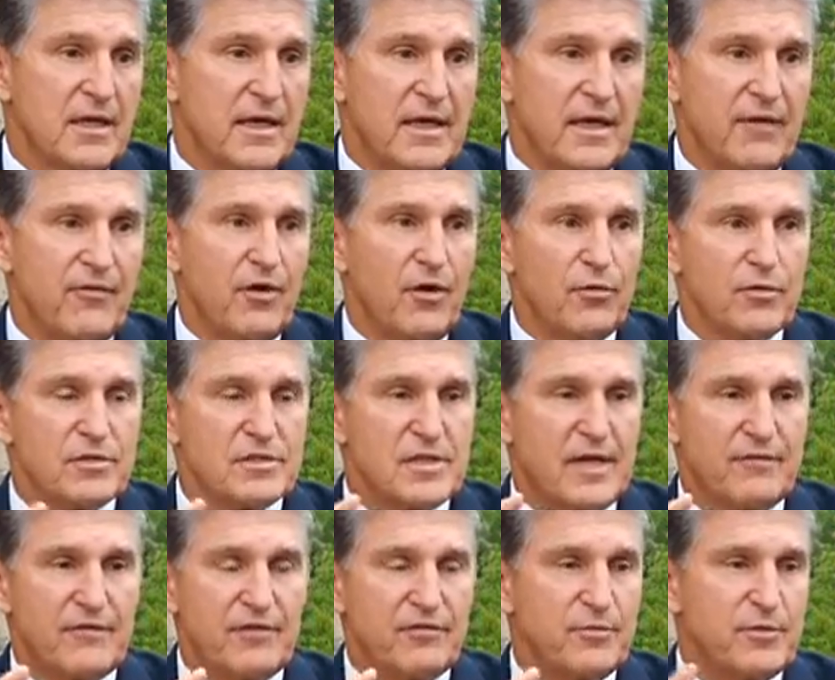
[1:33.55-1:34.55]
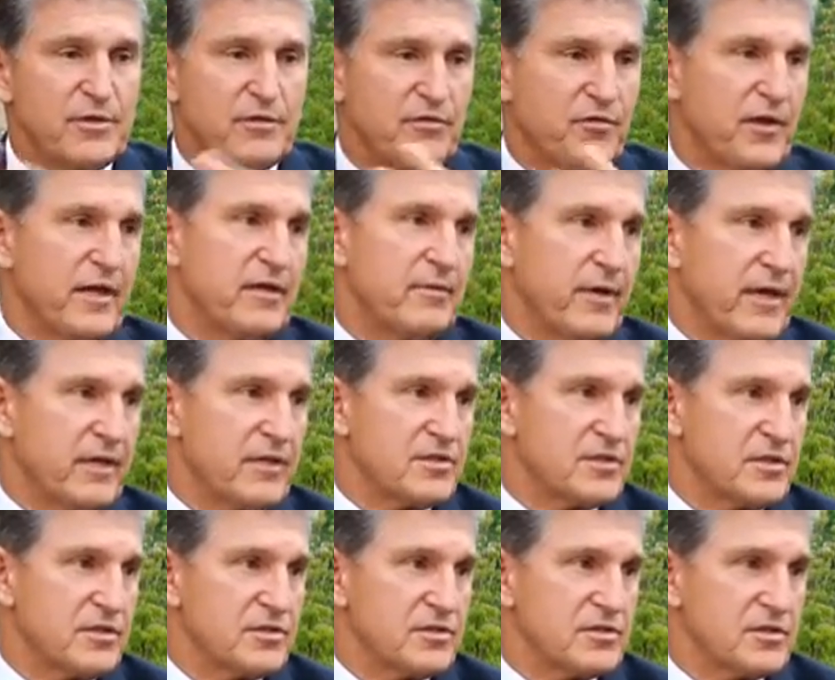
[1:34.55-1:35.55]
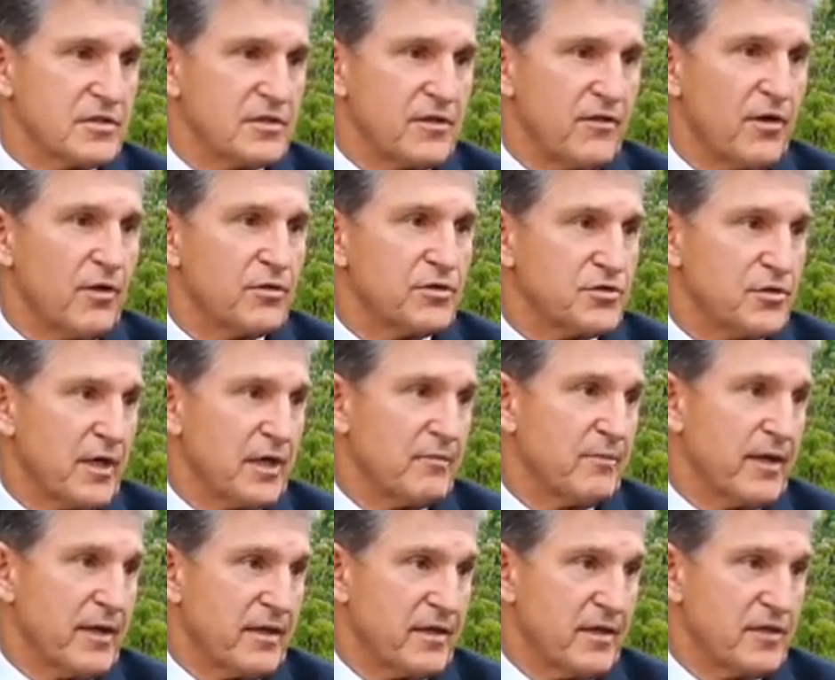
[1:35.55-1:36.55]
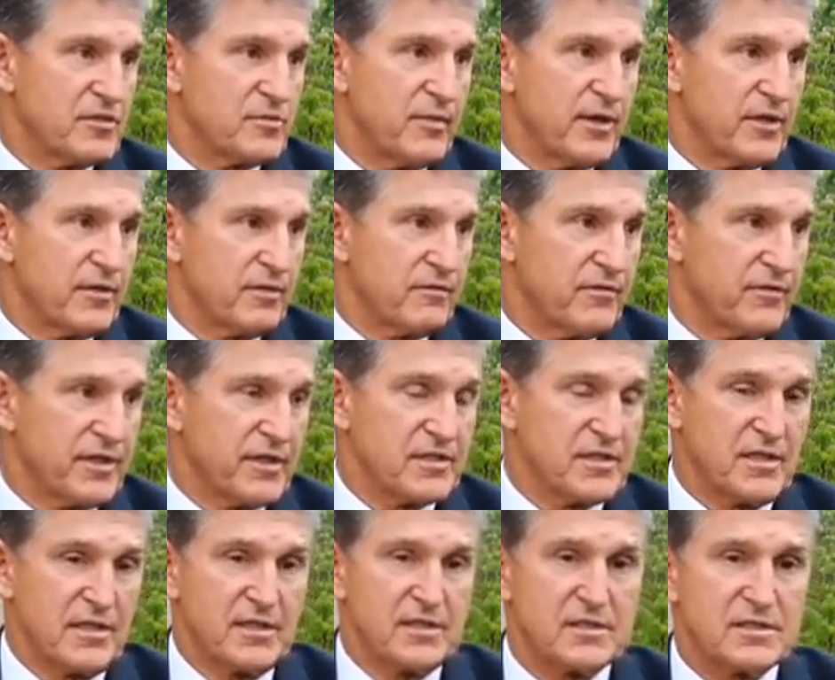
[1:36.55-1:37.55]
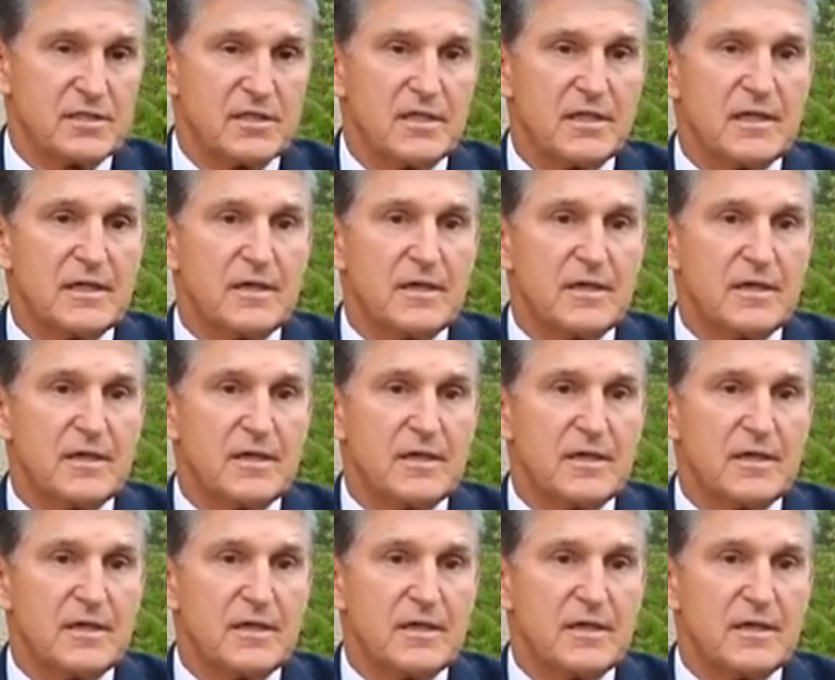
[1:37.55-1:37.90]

And I've never been afraid to make decisions because I've always tried to make things better and fix things.